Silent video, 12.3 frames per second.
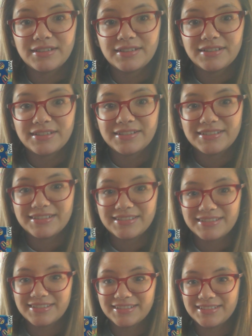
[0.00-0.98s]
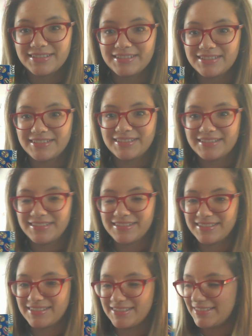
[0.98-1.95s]

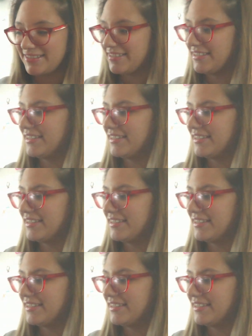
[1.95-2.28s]
Nothing is said.